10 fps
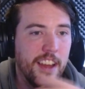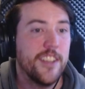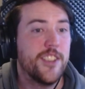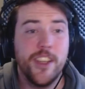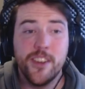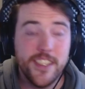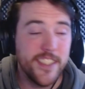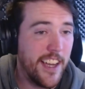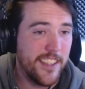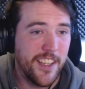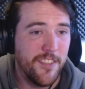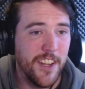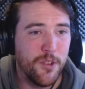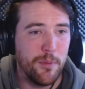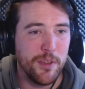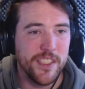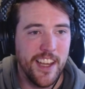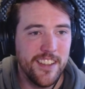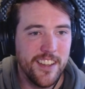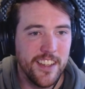Shield is at
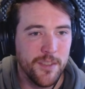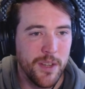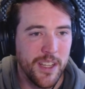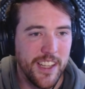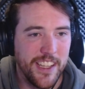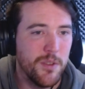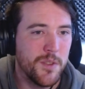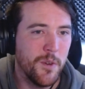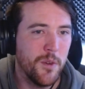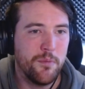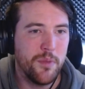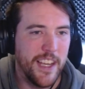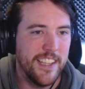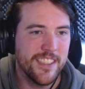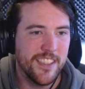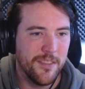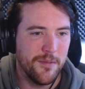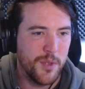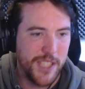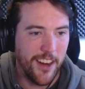73%. That's a really useful place to
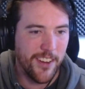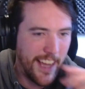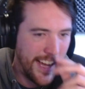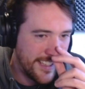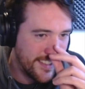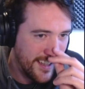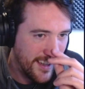share that.